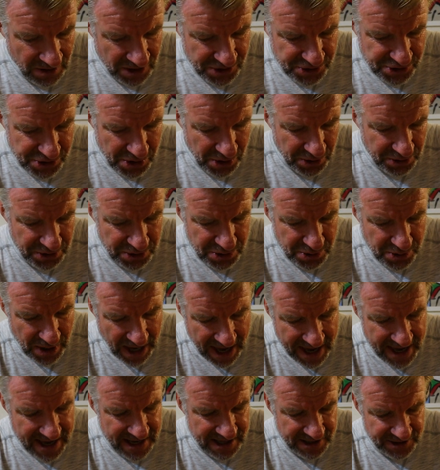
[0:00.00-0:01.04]
shoyu
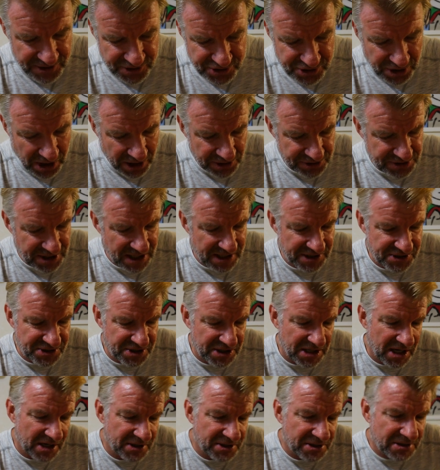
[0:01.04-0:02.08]
and salt taste
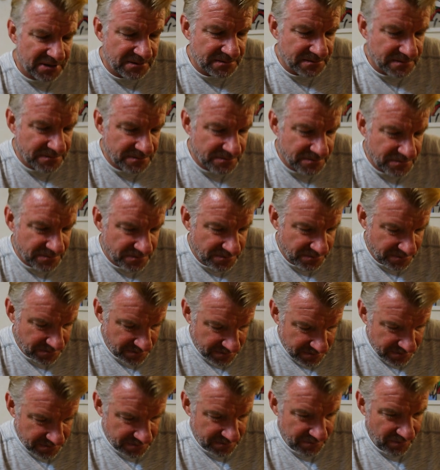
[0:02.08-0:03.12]
together.
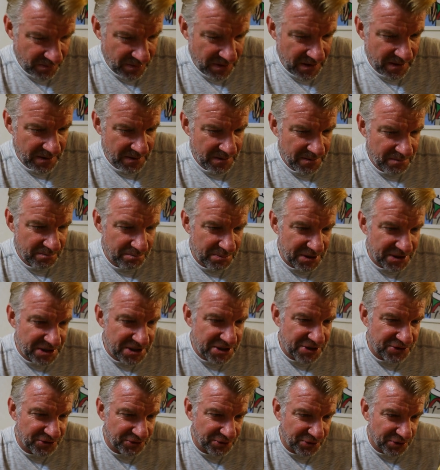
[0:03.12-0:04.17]
But
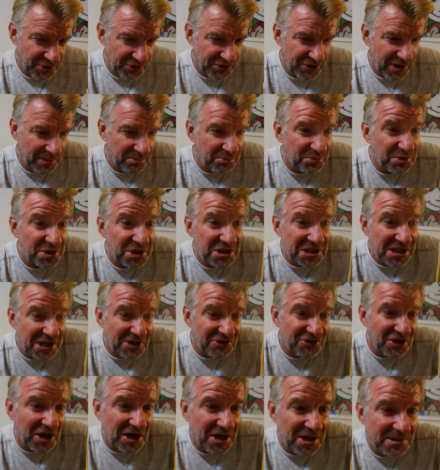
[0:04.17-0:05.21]
these noodles I'm really
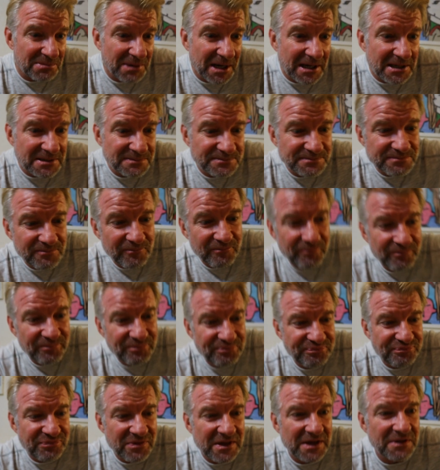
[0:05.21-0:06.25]
excited about.
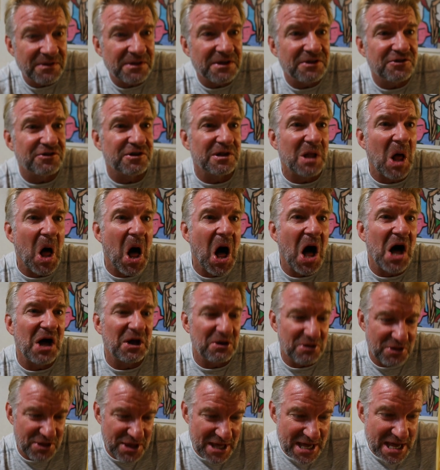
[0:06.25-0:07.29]
These
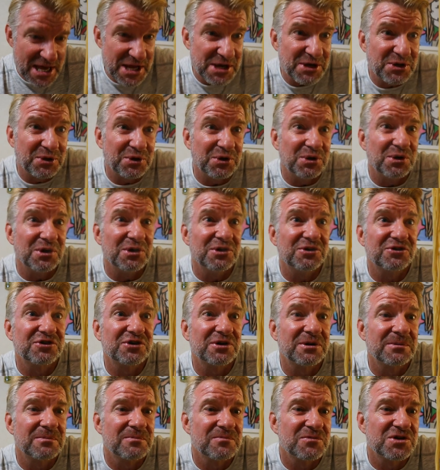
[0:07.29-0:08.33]
long, thin
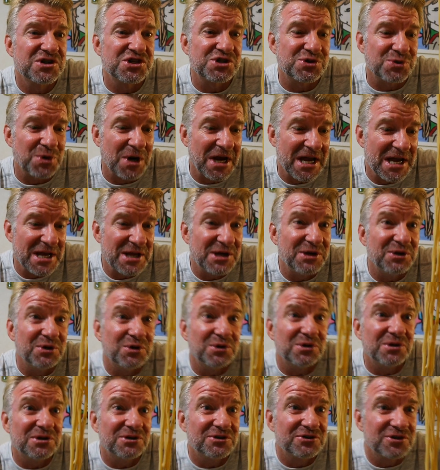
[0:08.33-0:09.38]
noodles, straight
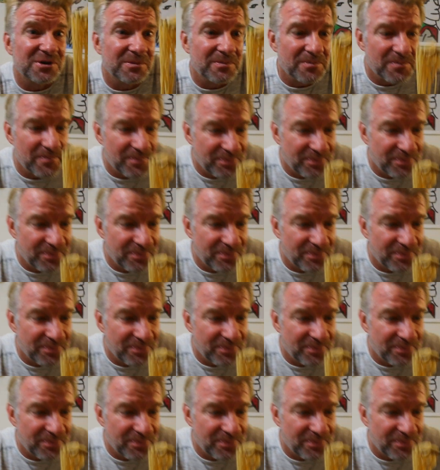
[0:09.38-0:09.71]
noodles.